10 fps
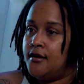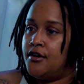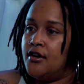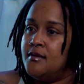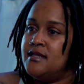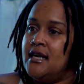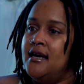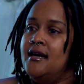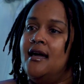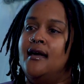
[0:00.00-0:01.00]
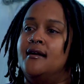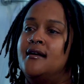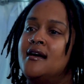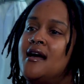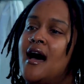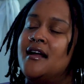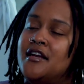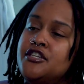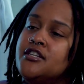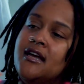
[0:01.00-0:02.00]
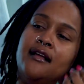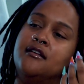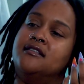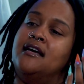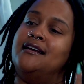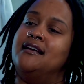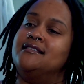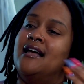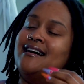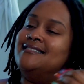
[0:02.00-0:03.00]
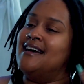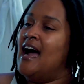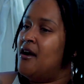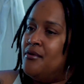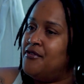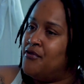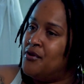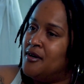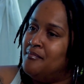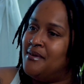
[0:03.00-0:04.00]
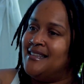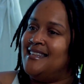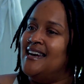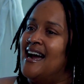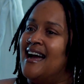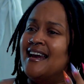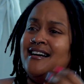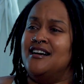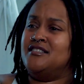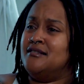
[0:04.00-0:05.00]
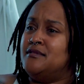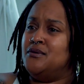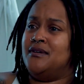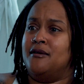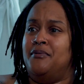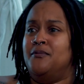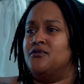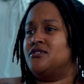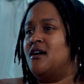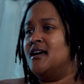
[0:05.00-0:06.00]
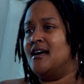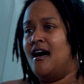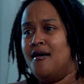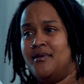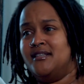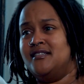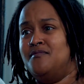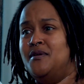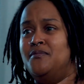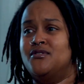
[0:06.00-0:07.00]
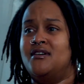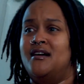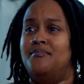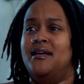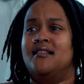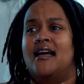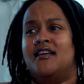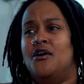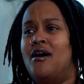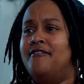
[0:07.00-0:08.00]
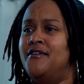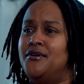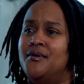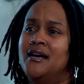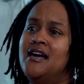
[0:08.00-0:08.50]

You know what I'm saying? And initially I looked at it as like a diary form, but then I got accustomed to it and people started commenting and people started being like, yo, I feel you.